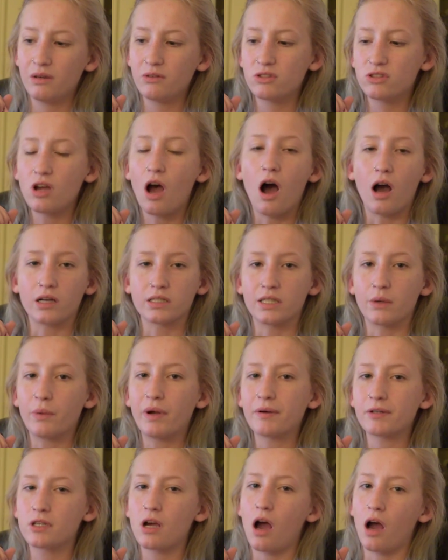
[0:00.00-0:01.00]
toxic. We
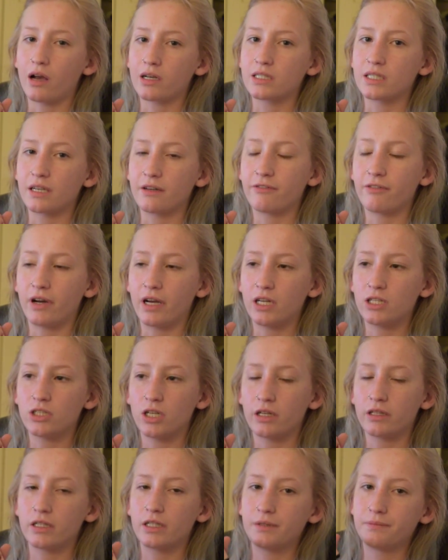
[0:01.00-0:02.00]
were toxic for each
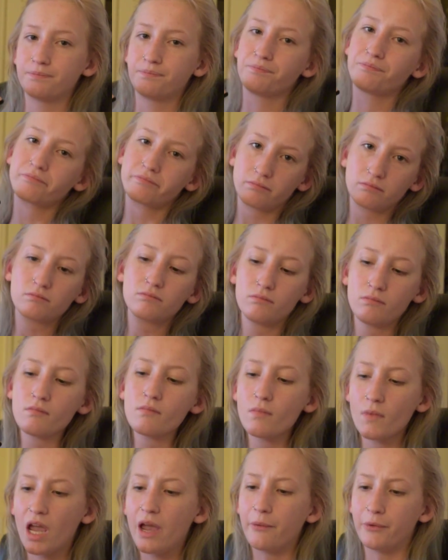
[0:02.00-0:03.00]
other.
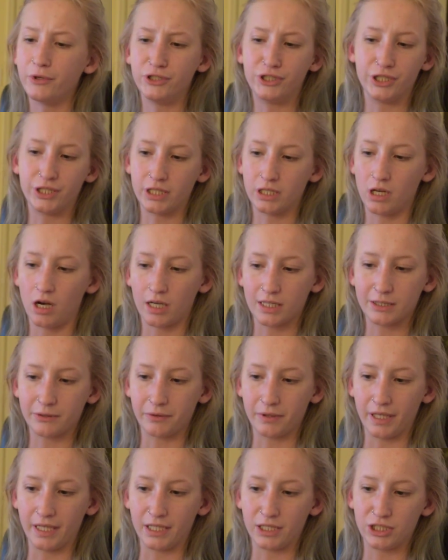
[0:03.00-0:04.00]
It was just a toxic
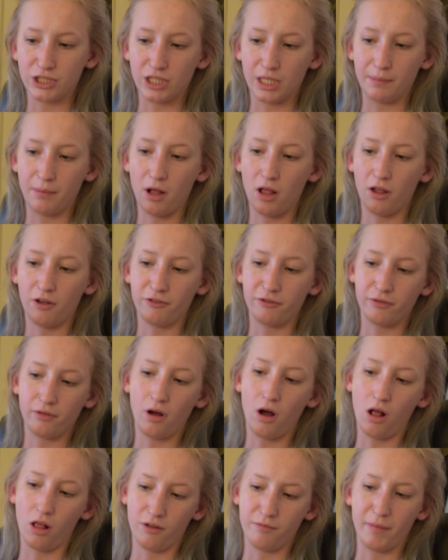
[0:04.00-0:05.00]
relationship. All
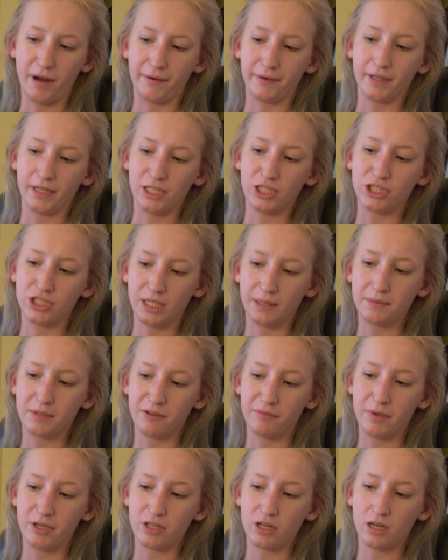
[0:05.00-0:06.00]
of my relationships have
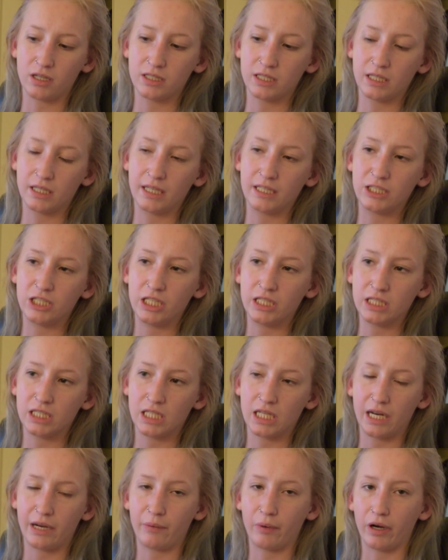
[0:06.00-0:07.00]
been toxic. Like, Jason
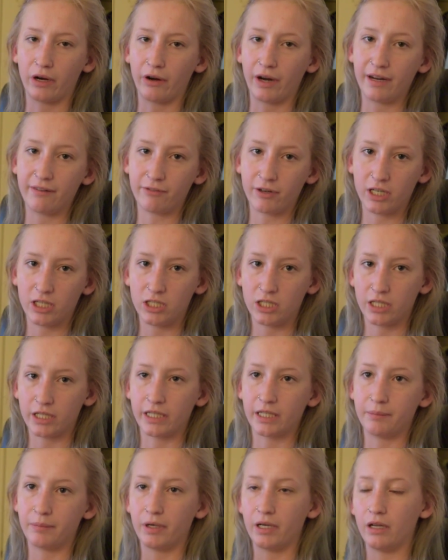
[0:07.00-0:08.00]
and I weren't great for each
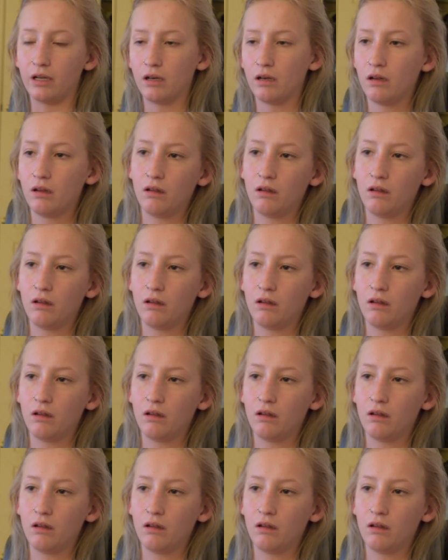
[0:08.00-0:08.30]
other, but